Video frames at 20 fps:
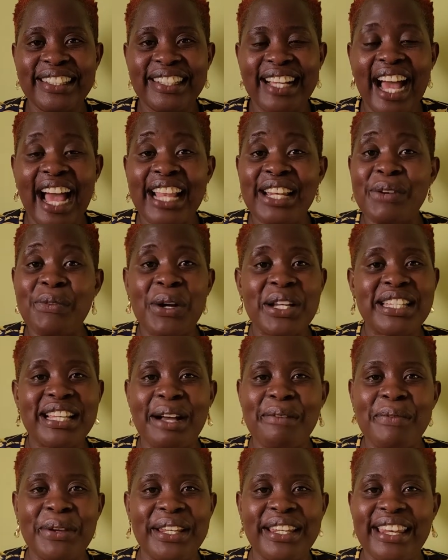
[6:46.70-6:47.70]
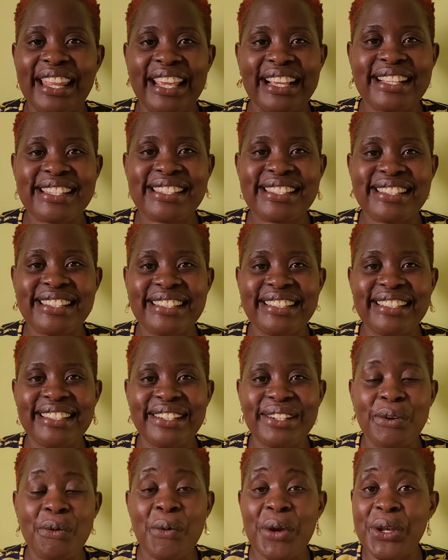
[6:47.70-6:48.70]
And what happened next?
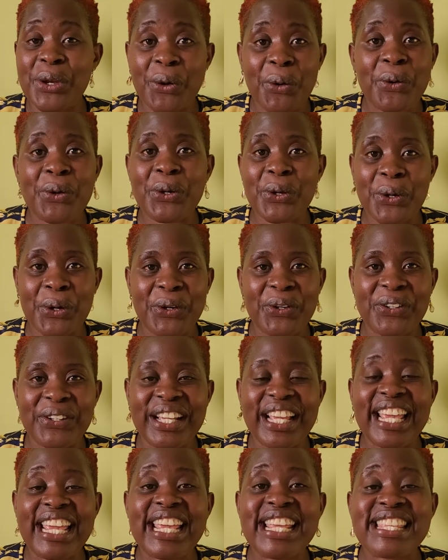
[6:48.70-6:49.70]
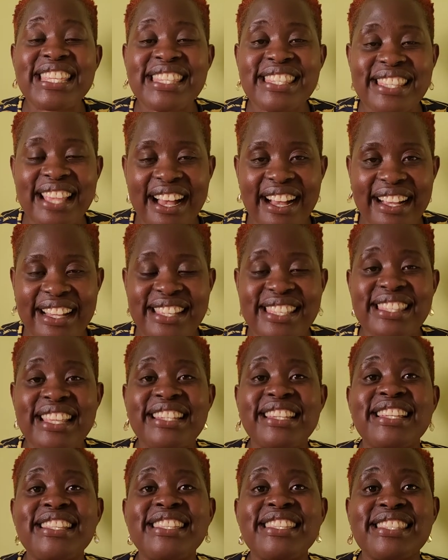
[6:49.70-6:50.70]
We all know he sank, he
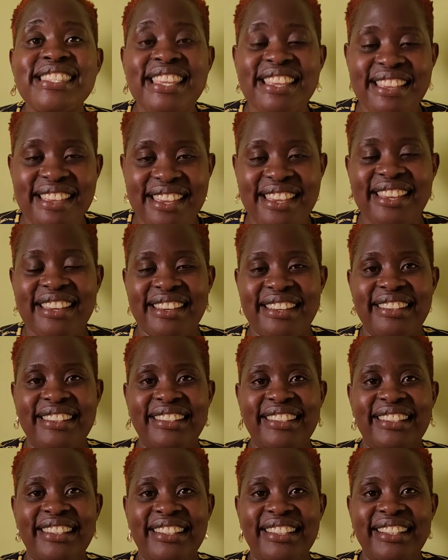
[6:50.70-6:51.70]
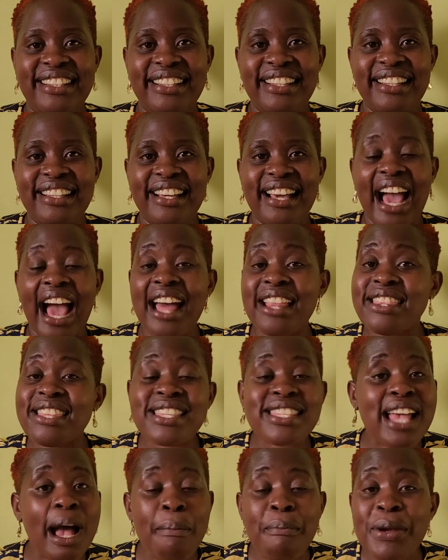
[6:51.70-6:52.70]
started sinking. And
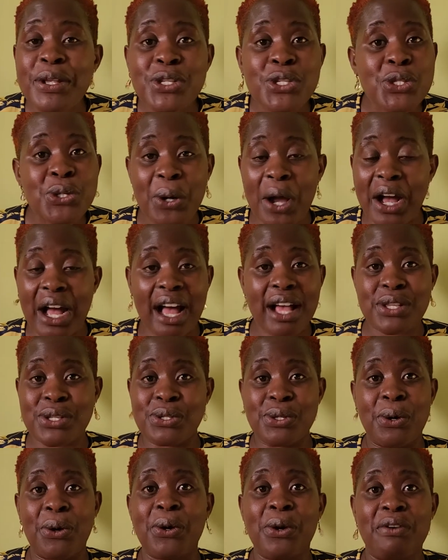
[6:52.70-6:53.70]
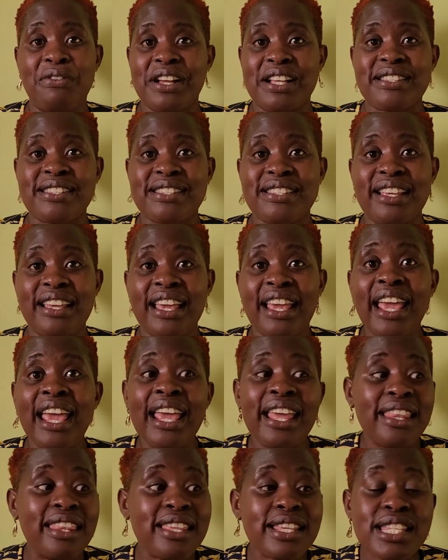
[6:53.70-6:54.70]
this happens to us, all of us.
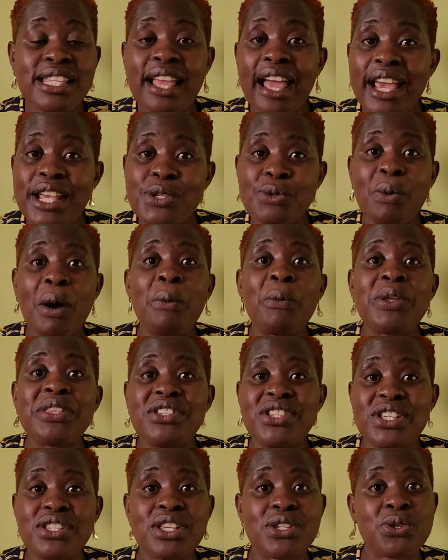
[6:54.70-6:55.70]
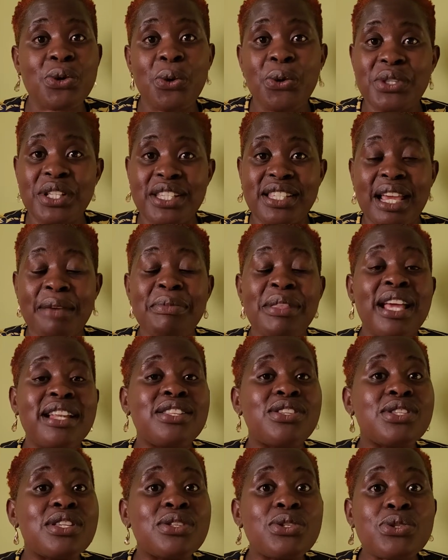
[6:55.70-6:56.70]
These guys were with Jesus all the time. They had
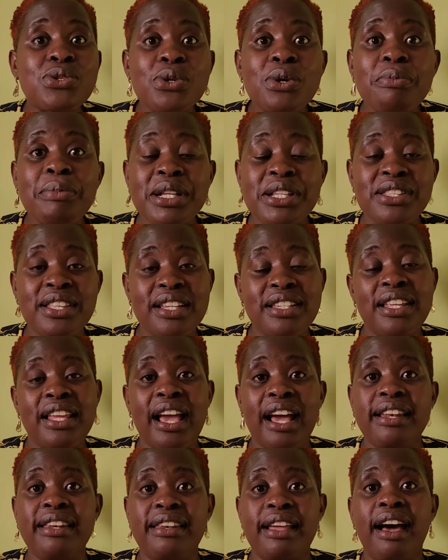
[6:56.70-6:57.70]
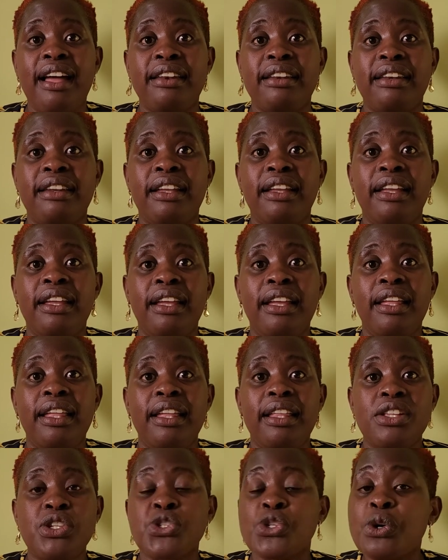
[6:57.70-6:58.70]
seen so much that he had done.
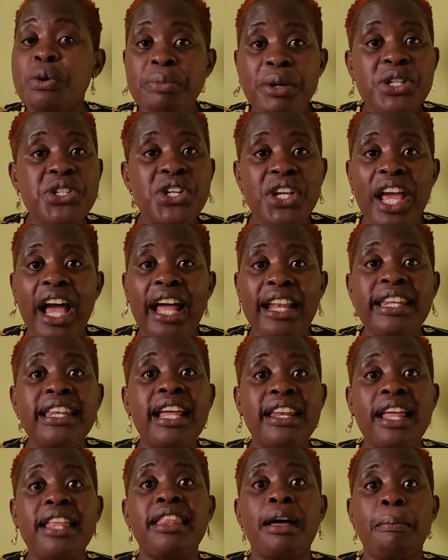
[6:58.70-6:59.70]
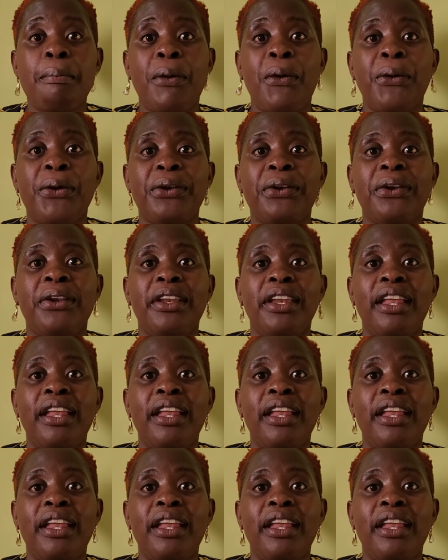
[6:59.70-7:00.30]
So much he had done at that point.